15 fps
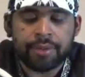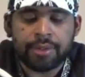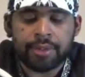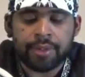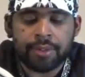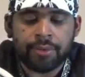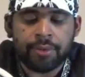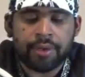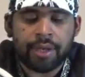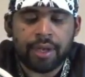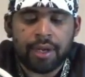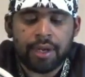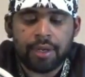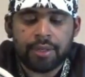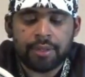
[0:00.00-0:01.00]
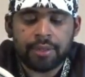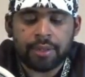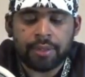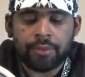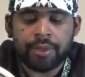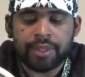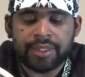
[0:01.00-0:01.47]
power, the Lord
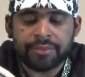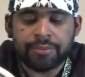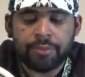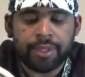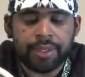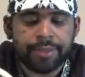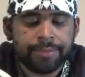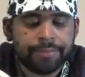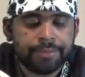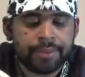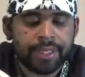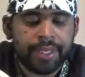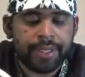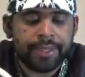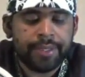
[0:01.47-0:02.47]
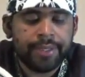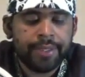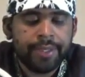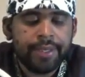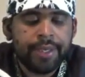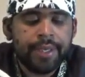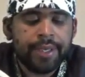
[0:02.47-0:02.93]
is one. Okay?